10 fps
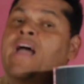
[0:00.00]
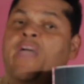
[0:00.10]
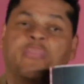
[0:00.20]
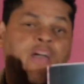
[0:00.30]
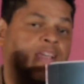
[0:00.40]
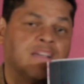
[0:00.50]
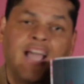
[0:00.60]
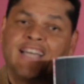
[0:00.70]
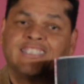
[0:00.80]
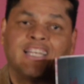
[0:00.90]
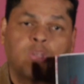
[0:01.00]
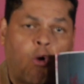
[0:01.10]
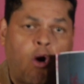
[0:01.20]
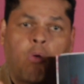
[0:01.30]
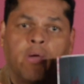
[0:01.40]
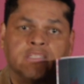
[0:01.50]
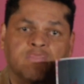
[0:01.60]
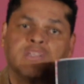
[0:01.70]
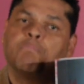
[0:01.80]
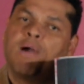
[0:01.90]
I thank you guys as always
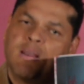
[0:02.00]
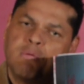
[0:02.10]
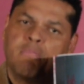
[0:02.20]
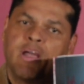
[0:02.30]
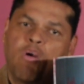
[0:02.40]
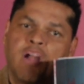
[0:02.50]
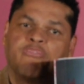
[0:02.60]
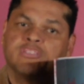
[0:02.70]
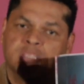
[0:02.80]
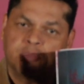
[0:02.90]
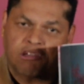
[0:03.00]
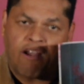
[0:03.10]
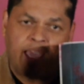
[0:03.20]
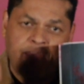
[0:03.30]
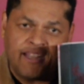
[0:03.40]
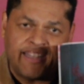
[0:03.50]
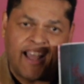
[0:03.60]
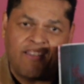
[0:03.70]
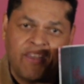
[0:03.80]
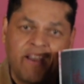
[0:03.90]
from the bottom of my heart for subscribing
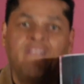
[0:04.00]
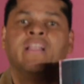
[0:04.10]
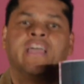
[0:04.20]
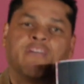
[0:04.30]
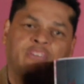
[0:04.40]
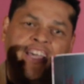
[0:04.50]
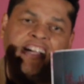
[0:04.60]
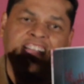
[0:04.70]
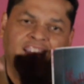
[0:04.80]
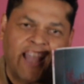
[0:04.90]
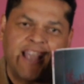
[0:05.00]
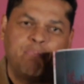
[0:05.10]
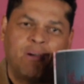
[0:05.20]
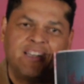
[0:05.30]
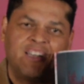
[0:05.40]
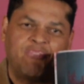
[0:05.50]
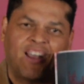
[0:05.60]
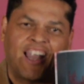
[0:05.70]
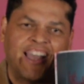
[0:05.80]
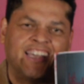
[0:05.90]
down there and for hitting the like button if you
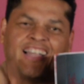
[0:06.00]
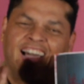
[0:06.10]
like it.